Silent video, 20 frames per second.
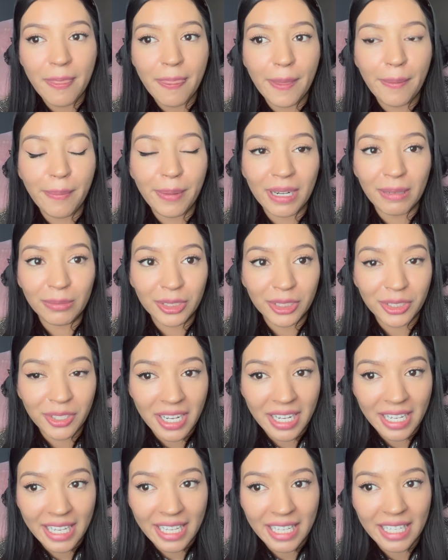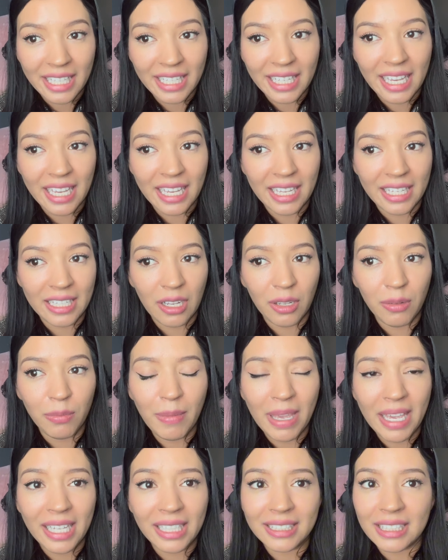but I'm trying, and I'll
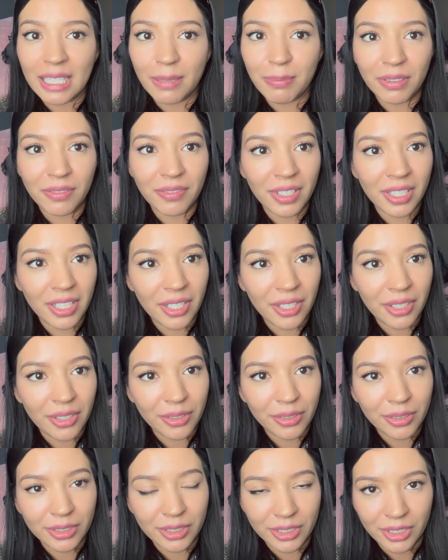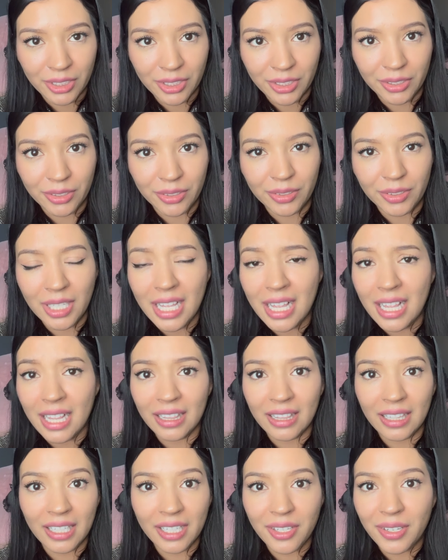make a separate video to
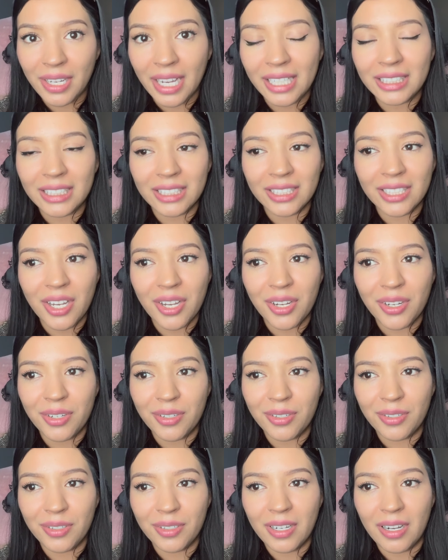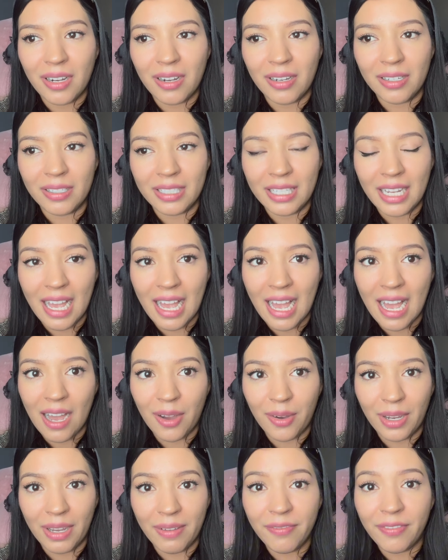let you guys know on
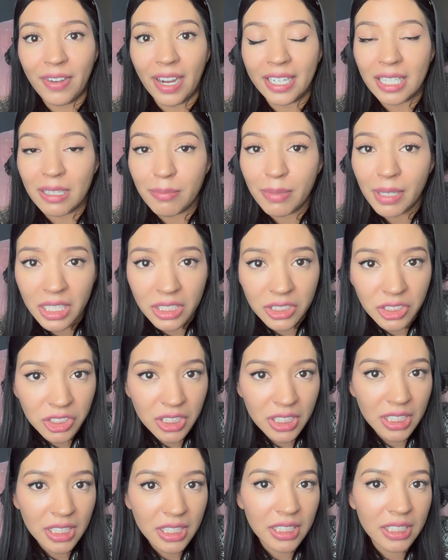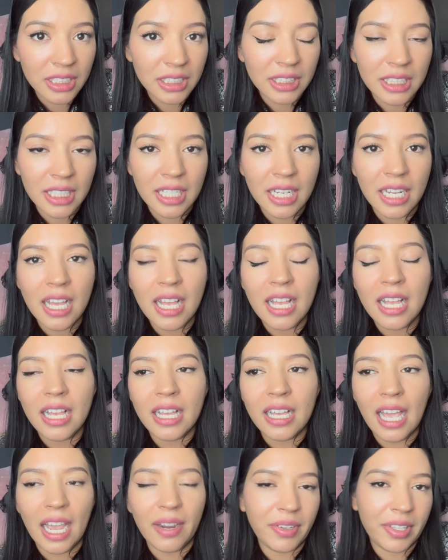how I'm finding patients and
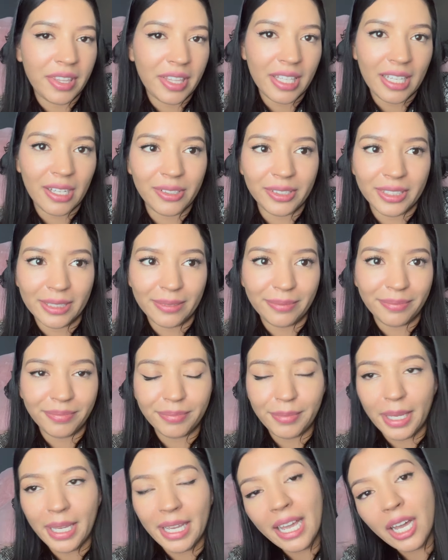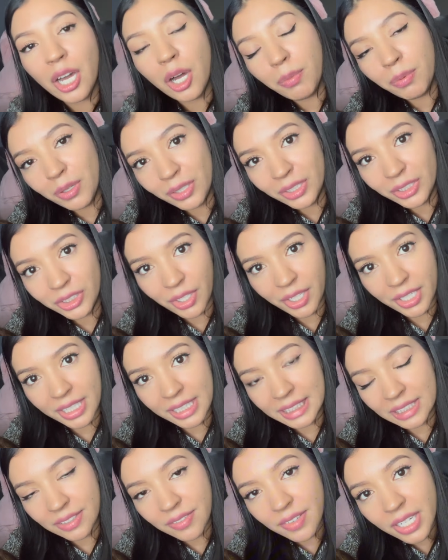everything else. But I hope you enjoyed
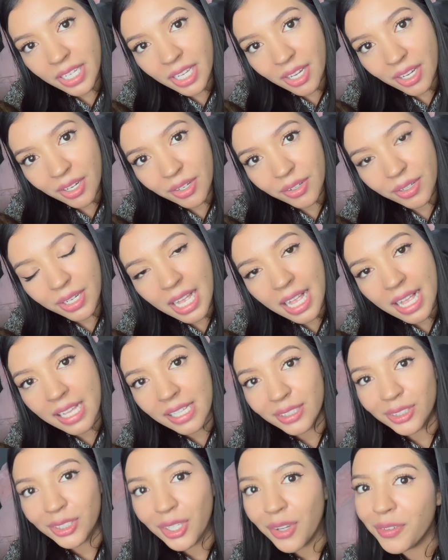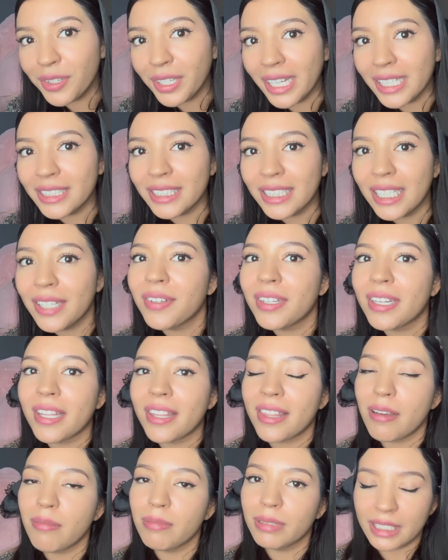this video. Don't forget to give it a
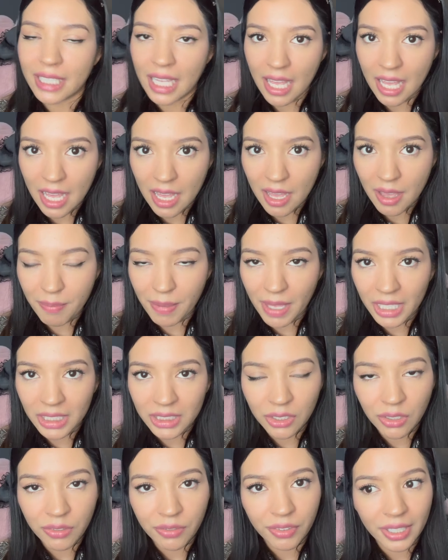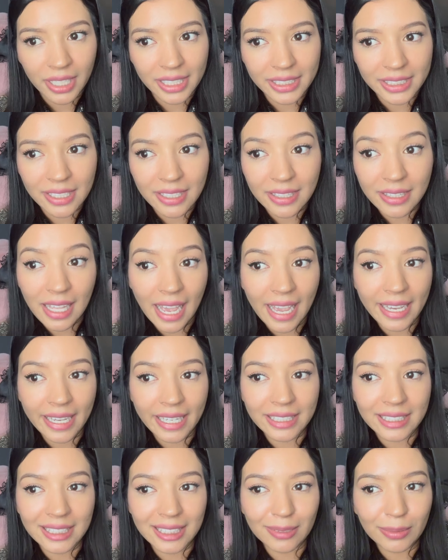thumbs up and don't forget to like
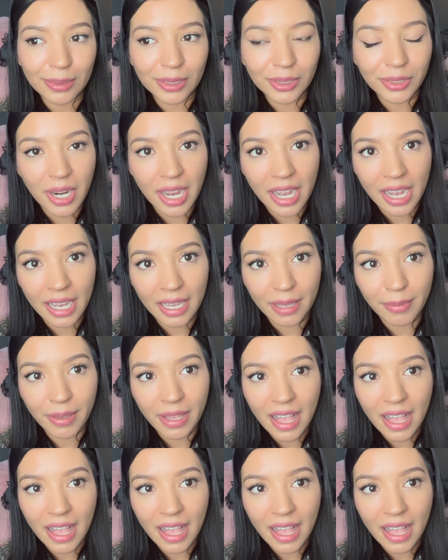and subscribe,